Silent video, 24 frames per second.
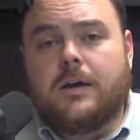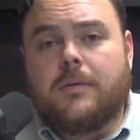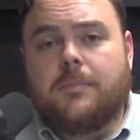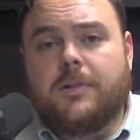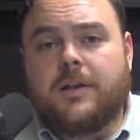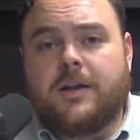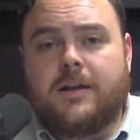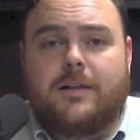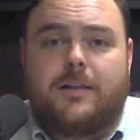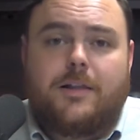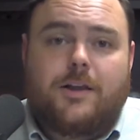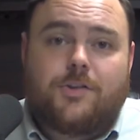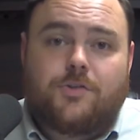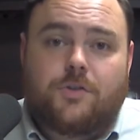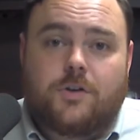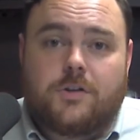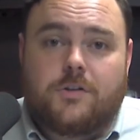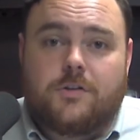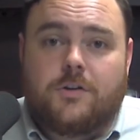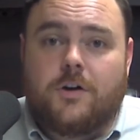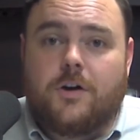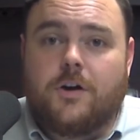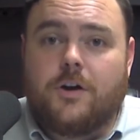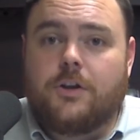playing electric
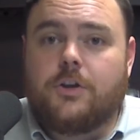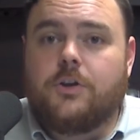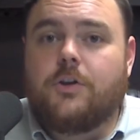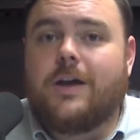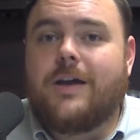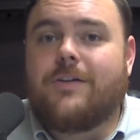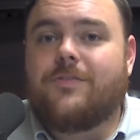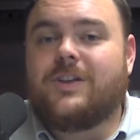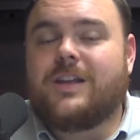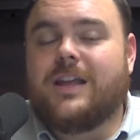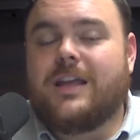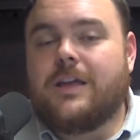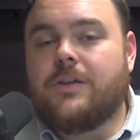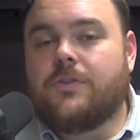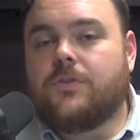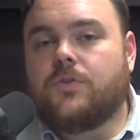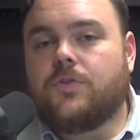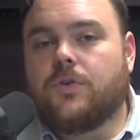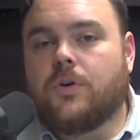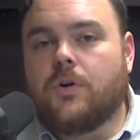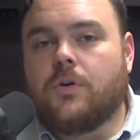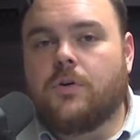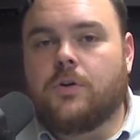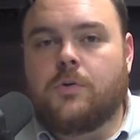guitar and you have an
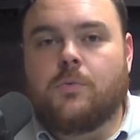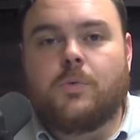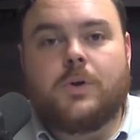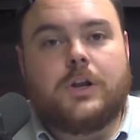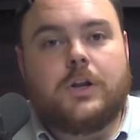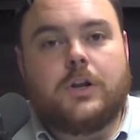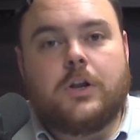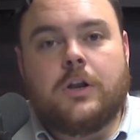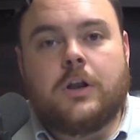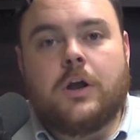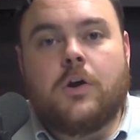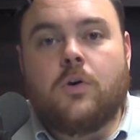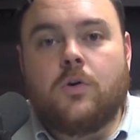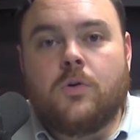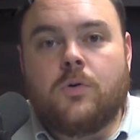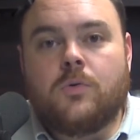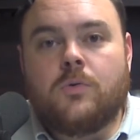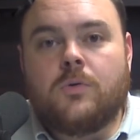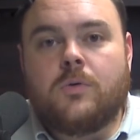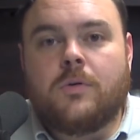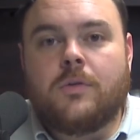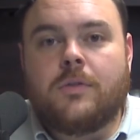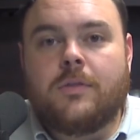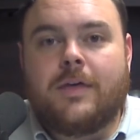intro, you want to
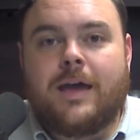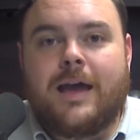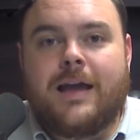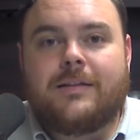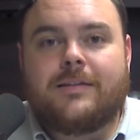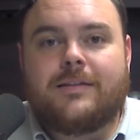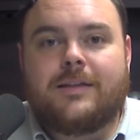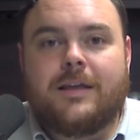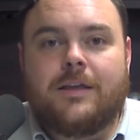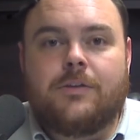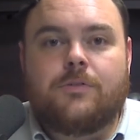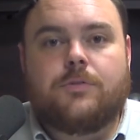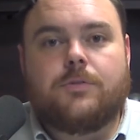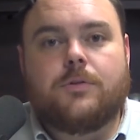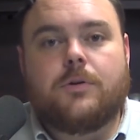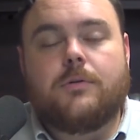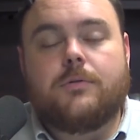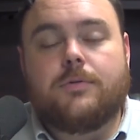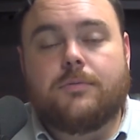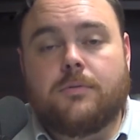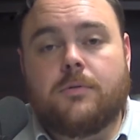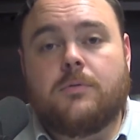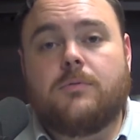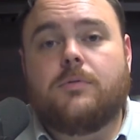know that intro
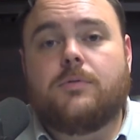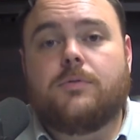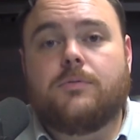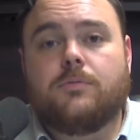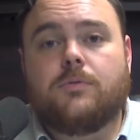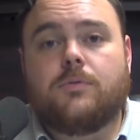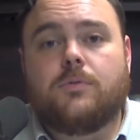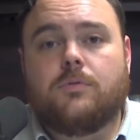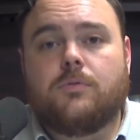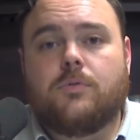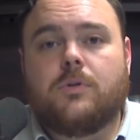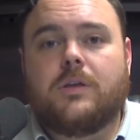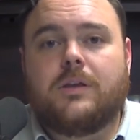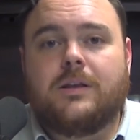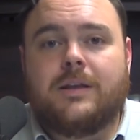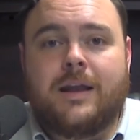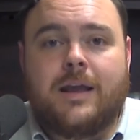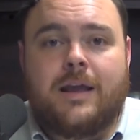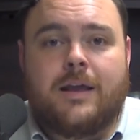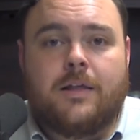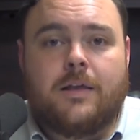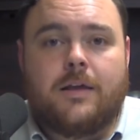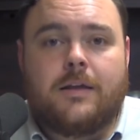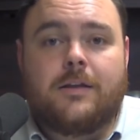through and really
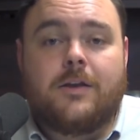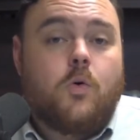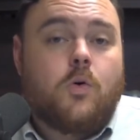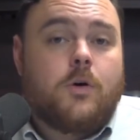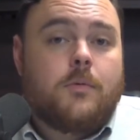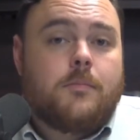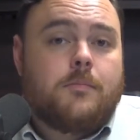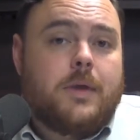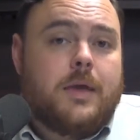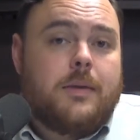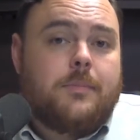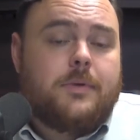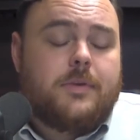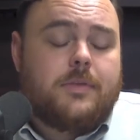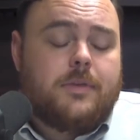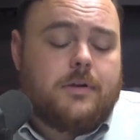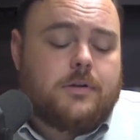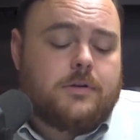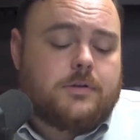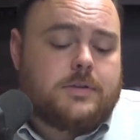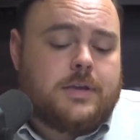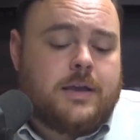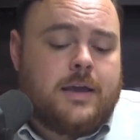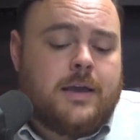nail it. Or maybe
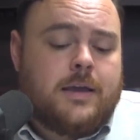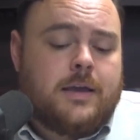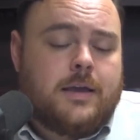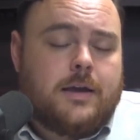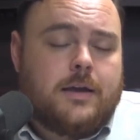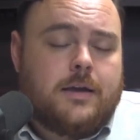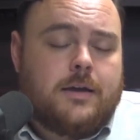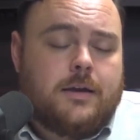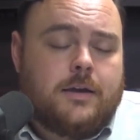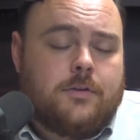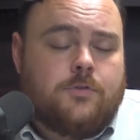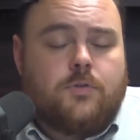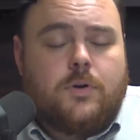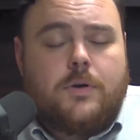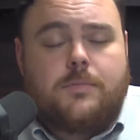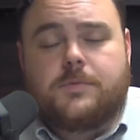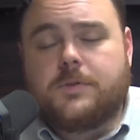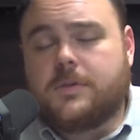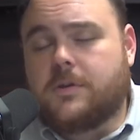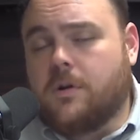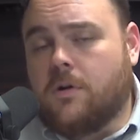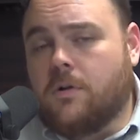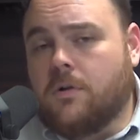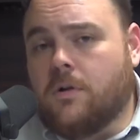there's a drum
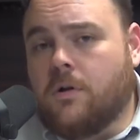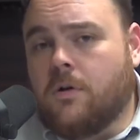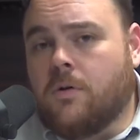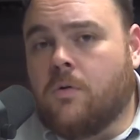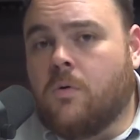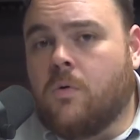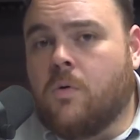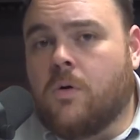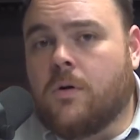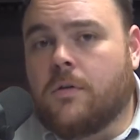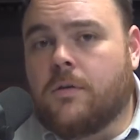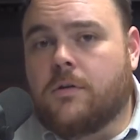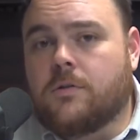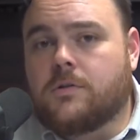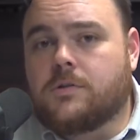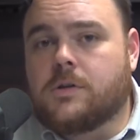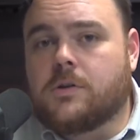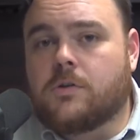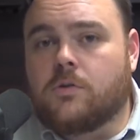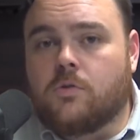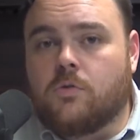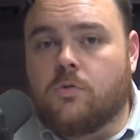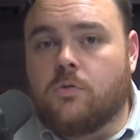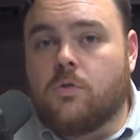solo, or there's a
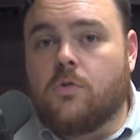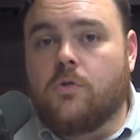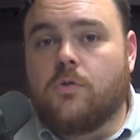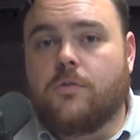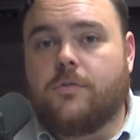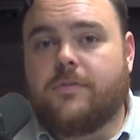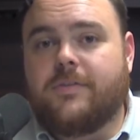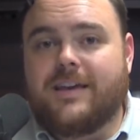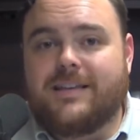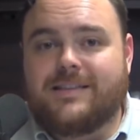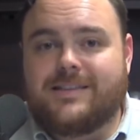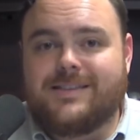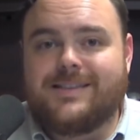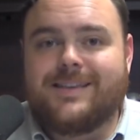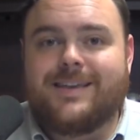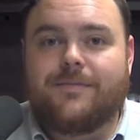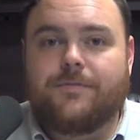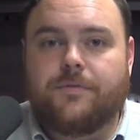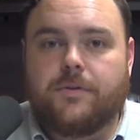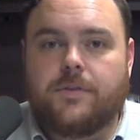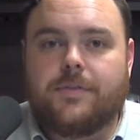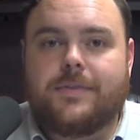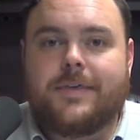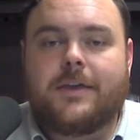groove that's
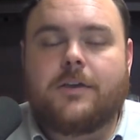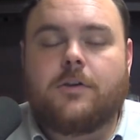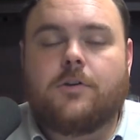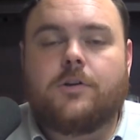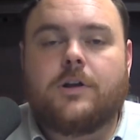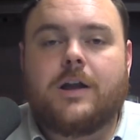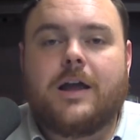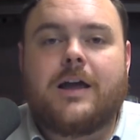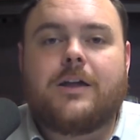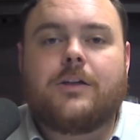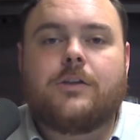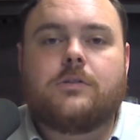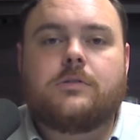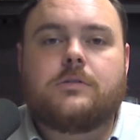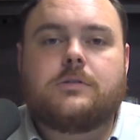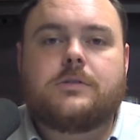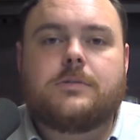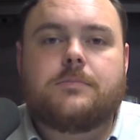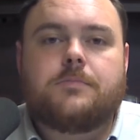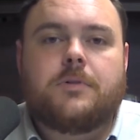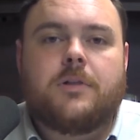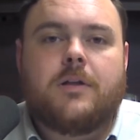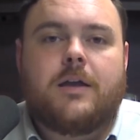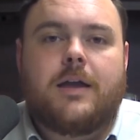different that you're not used
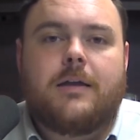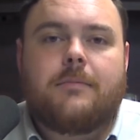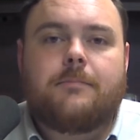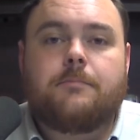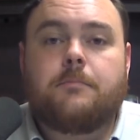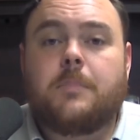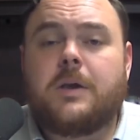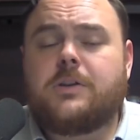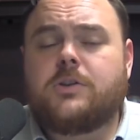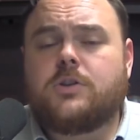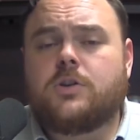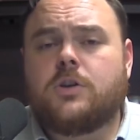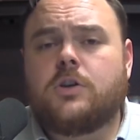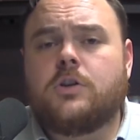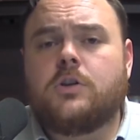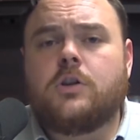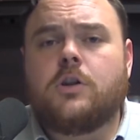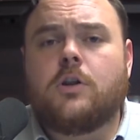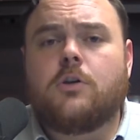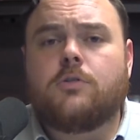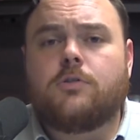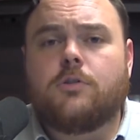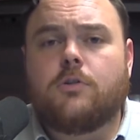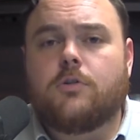to playing. Make sure you
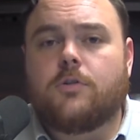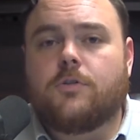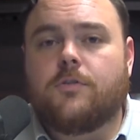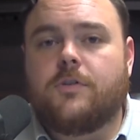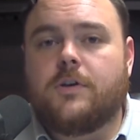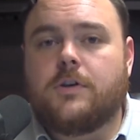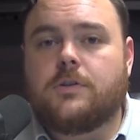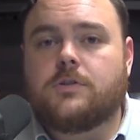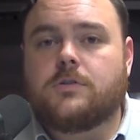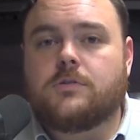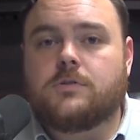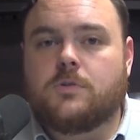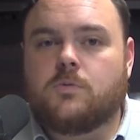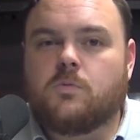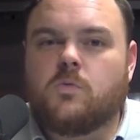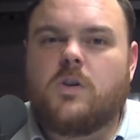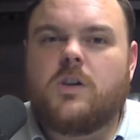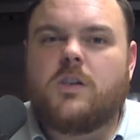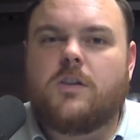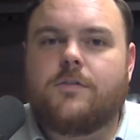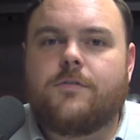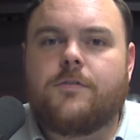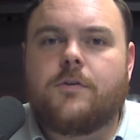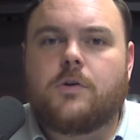note those features features and
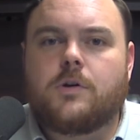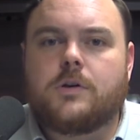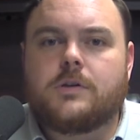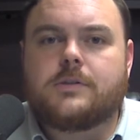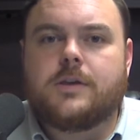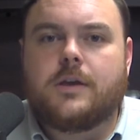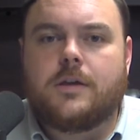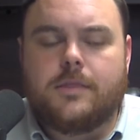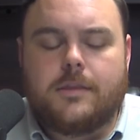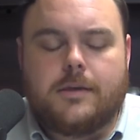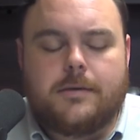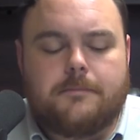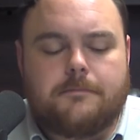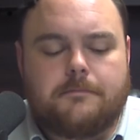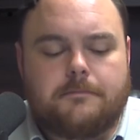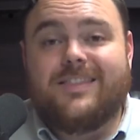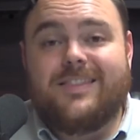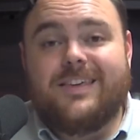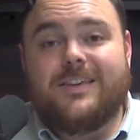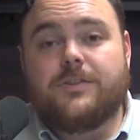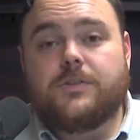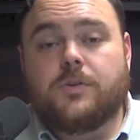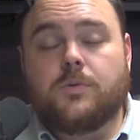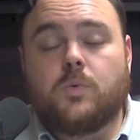really focus on them.
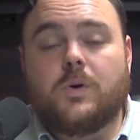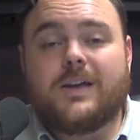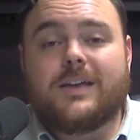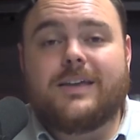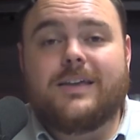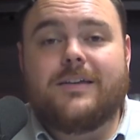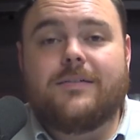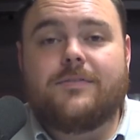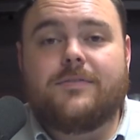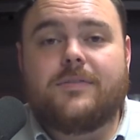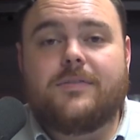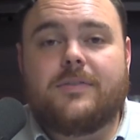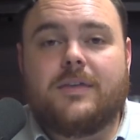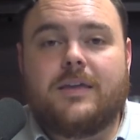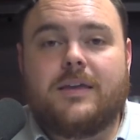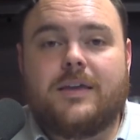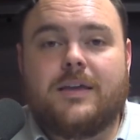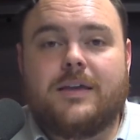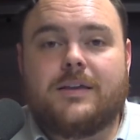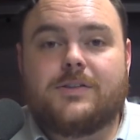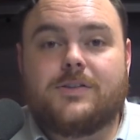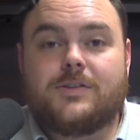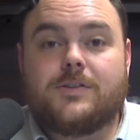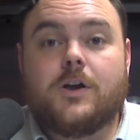These are what give
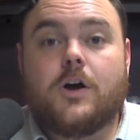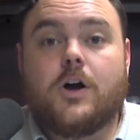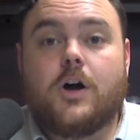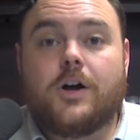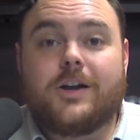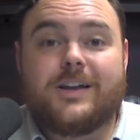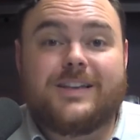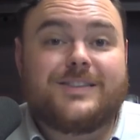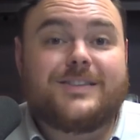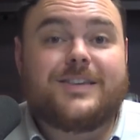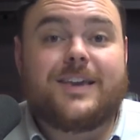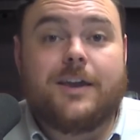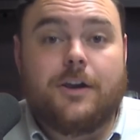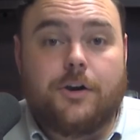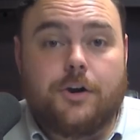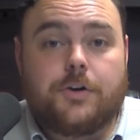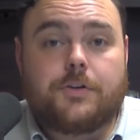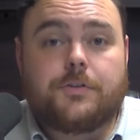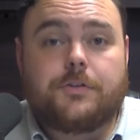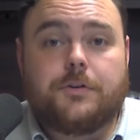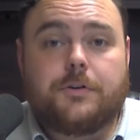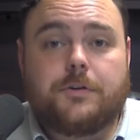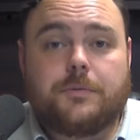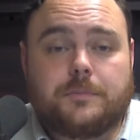the song its
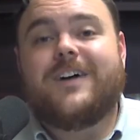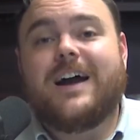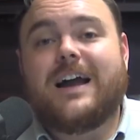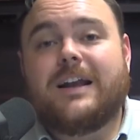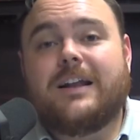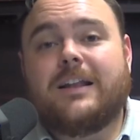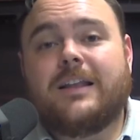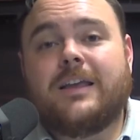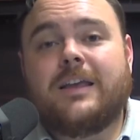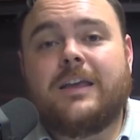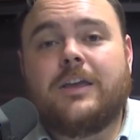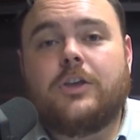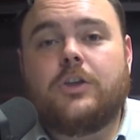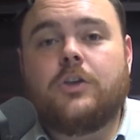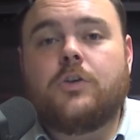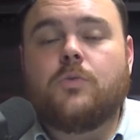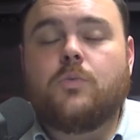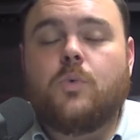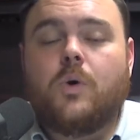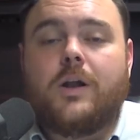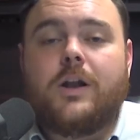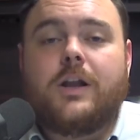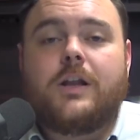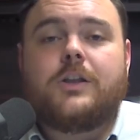character. Finally, you
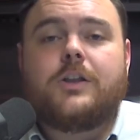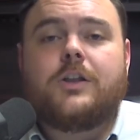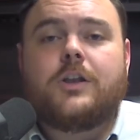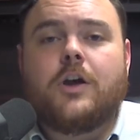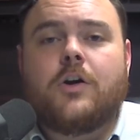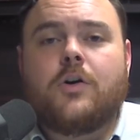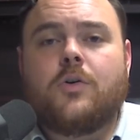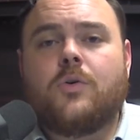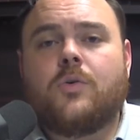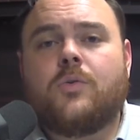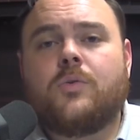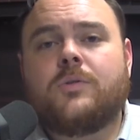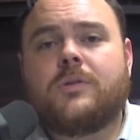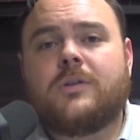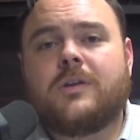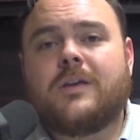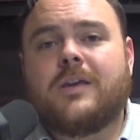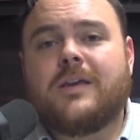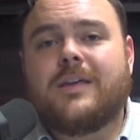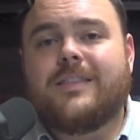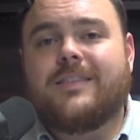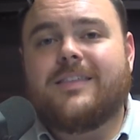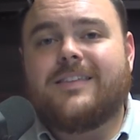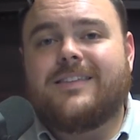want to note
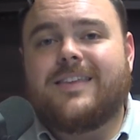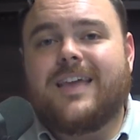the